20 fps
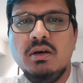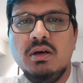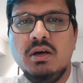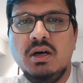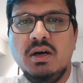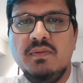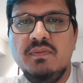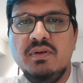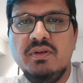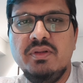
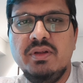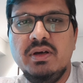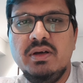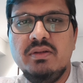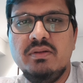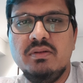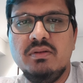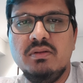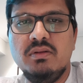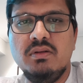after that,
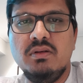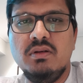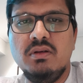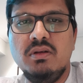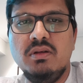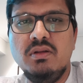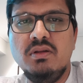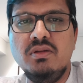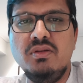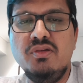
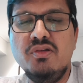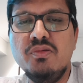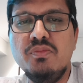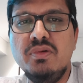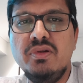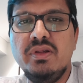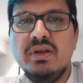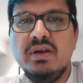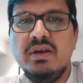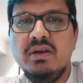you'll be
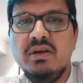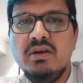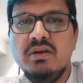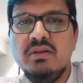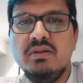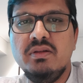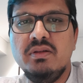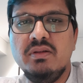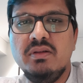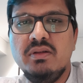
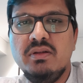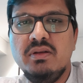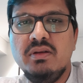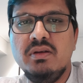taken